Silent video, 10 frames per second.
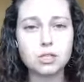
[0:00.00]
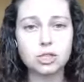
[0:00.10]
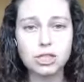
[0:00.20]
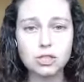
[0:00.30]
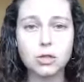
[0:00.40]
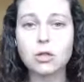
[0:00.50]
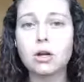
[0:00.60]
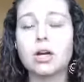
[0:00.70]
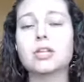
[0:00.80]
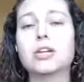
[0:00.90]
gentle
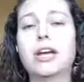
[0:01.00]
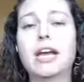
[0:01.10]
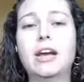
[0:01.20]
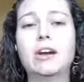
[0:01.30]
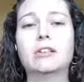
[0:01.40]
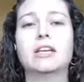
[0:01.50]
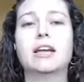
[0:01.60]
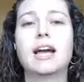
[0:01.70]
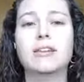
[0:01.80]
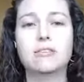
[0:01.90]
on your hair, that
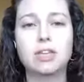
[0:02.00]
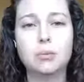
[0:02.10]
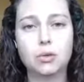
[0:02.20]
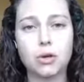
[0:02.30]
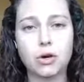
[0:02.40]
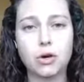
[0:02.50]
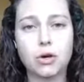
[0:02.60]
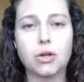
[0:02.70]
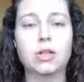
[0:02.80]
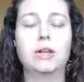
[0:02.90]
kind of keep the
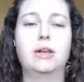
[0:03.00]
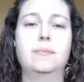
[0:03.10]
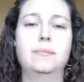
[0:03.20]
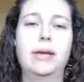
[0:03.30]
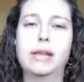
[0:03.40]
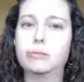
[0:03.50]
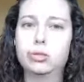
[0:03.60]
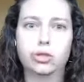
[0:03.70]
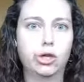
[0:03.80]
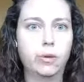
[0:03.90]
curl, and I'm
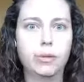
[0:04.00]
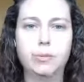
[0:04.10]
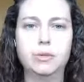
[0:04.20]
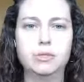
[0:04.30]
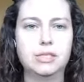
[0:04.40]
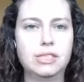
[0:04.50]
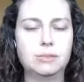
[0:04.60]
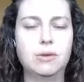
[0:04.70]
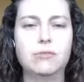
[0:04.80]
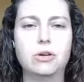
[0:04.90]
sure I'll be posting
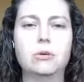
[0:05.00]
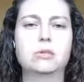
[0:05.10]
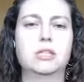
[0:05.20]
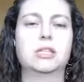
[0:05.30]
some of those.